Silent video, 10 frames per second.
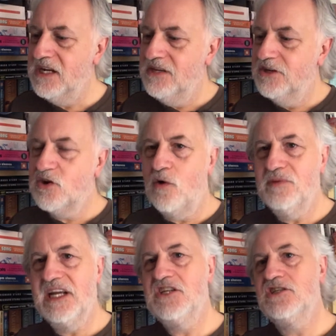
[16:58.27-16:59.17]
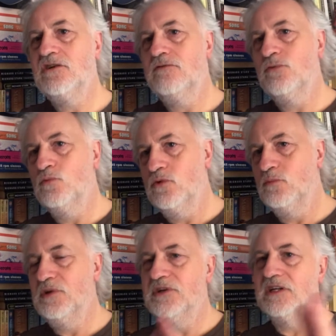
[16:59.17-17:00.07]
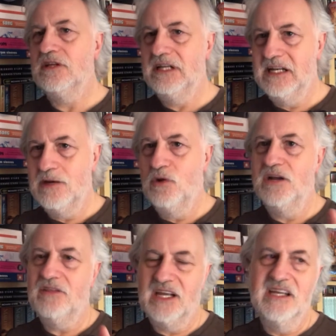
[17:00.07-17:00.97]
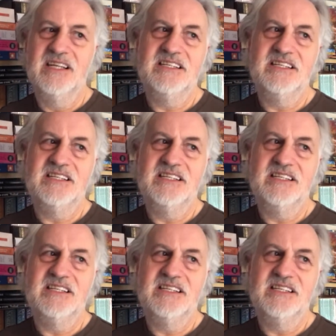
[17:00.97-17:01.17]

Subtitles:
the combination of the world building and the lily white thing